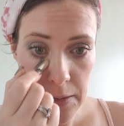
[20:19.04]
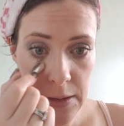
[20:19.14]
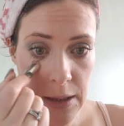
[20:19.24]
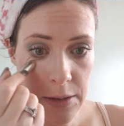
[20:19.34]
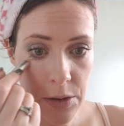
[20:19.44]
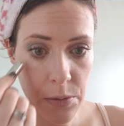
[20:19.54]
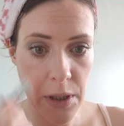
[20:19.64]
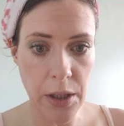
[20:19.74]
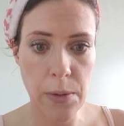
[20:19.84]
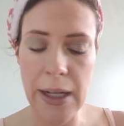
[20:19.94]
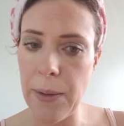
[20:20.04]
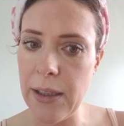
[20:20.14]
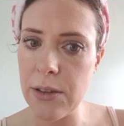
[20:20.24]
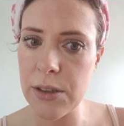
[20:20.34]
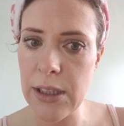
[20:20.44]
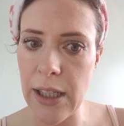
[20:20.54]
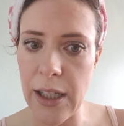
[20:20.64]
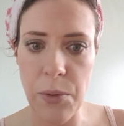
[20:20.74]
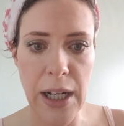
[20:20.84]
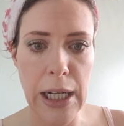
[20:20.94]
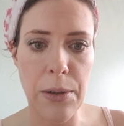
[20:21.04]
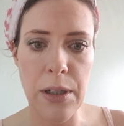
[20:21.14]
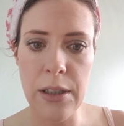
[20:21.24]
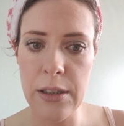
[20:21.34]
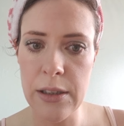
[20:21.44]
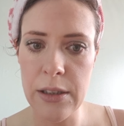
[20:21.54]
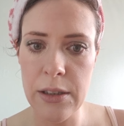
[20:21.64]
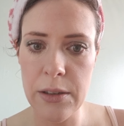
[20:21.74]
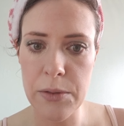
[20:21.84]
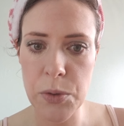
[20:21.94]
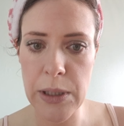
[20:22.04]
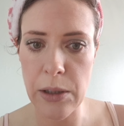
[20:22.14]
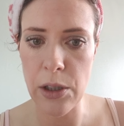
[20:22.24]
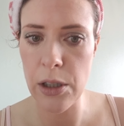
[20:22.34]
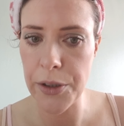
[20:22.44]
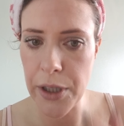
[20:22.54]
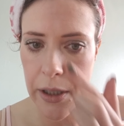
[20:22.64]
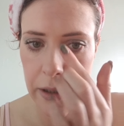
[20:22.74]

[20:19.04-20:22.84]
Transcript: So that does work quite well, doesn't it? Wow. Sweet Lord.